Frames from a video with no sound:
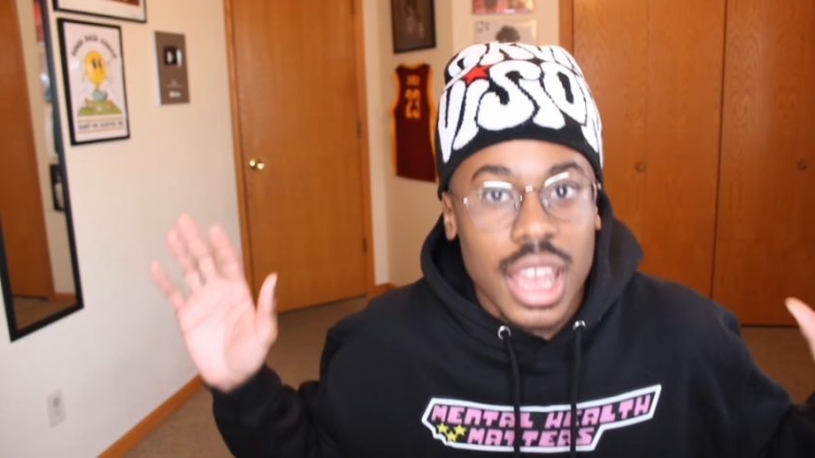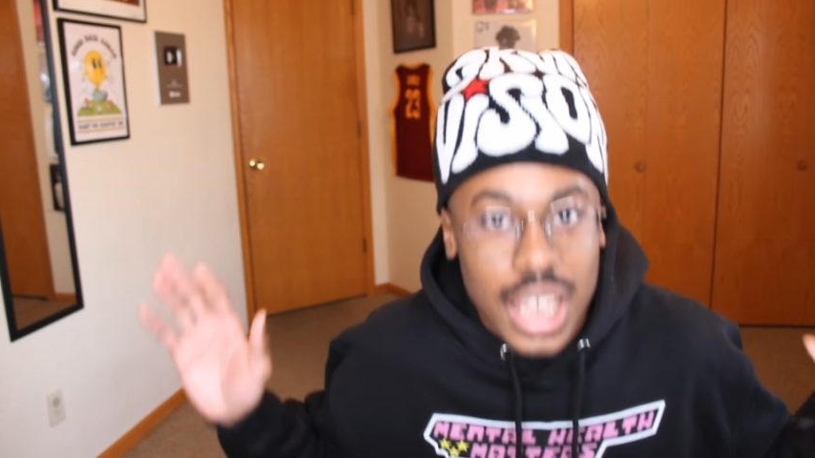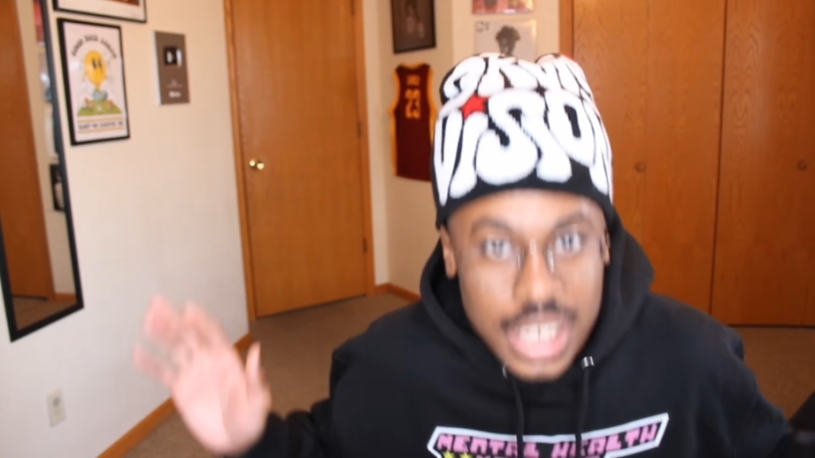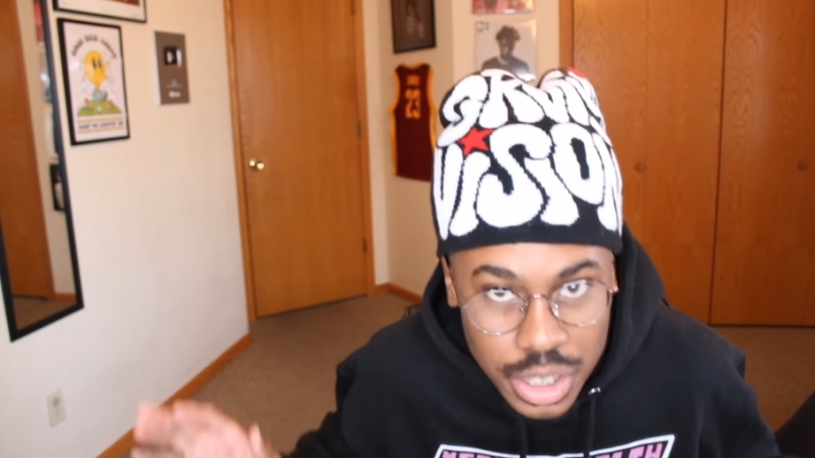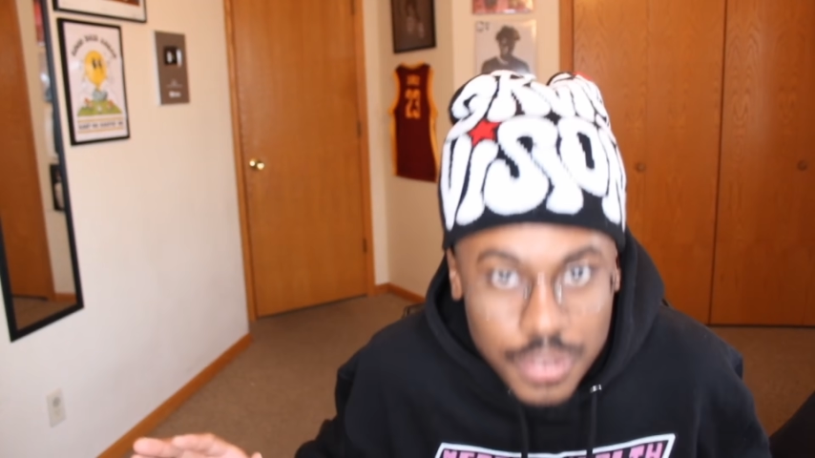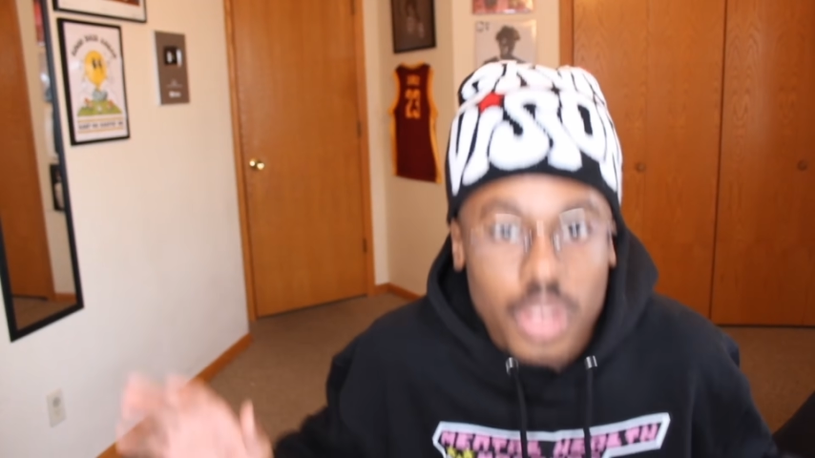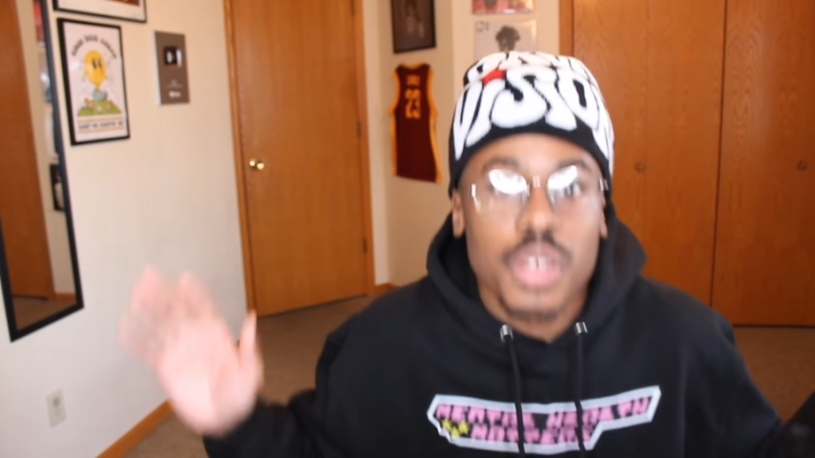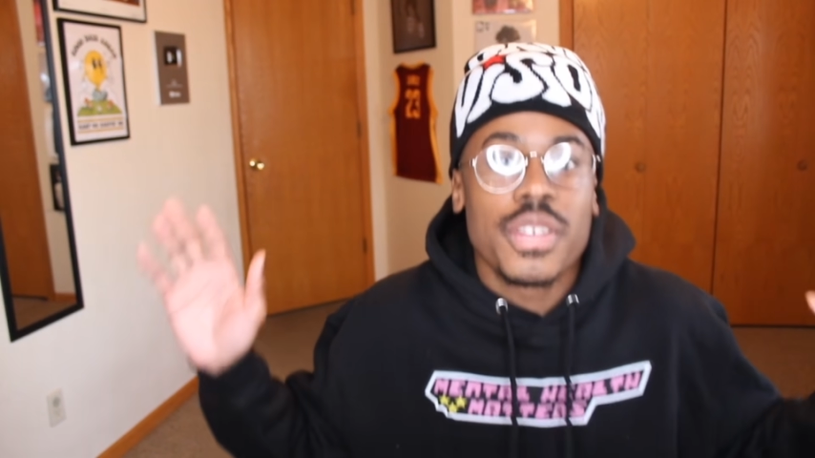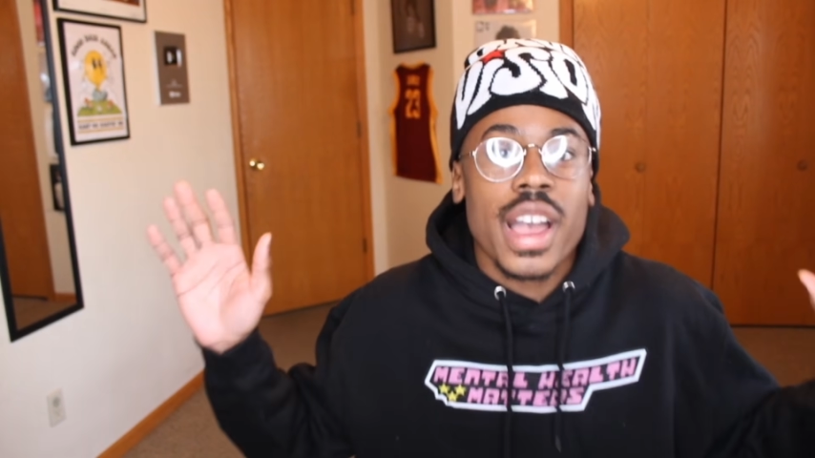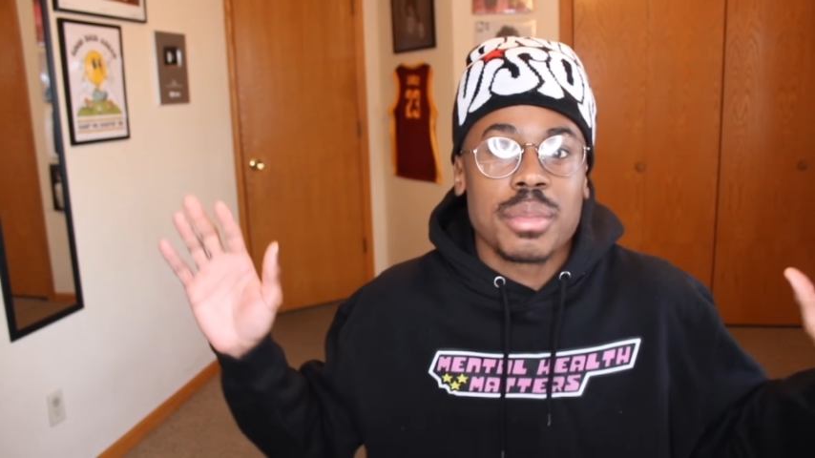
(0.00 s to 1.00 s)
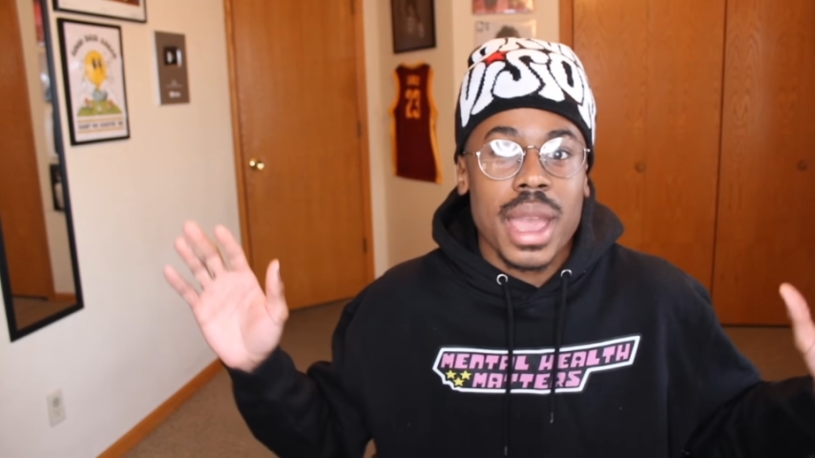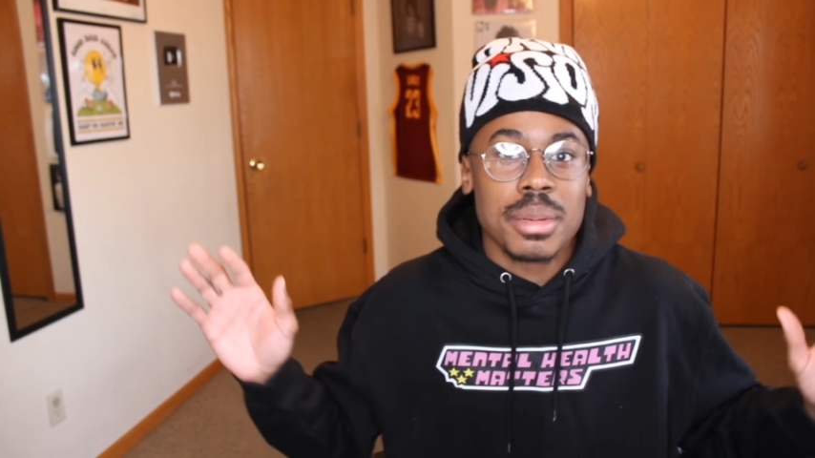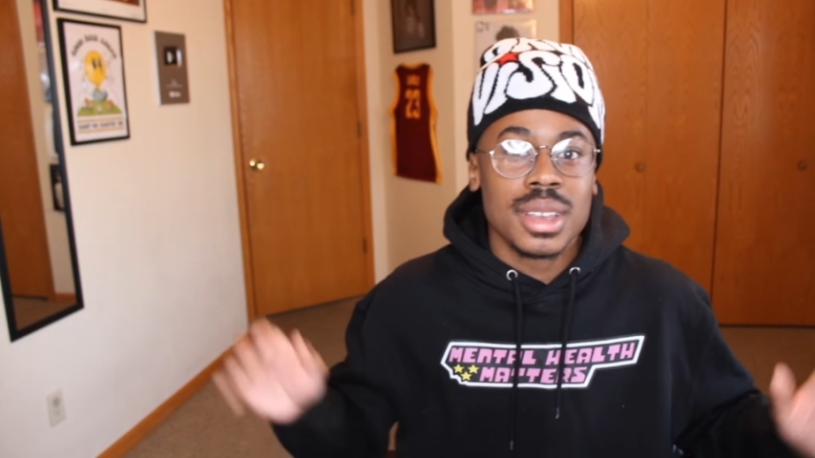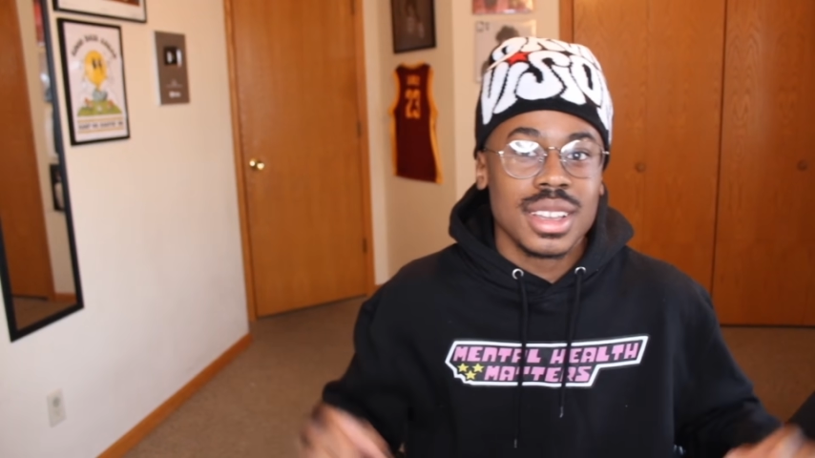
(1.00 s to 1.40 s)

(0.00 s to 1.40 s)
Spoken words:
is in full effect, baby.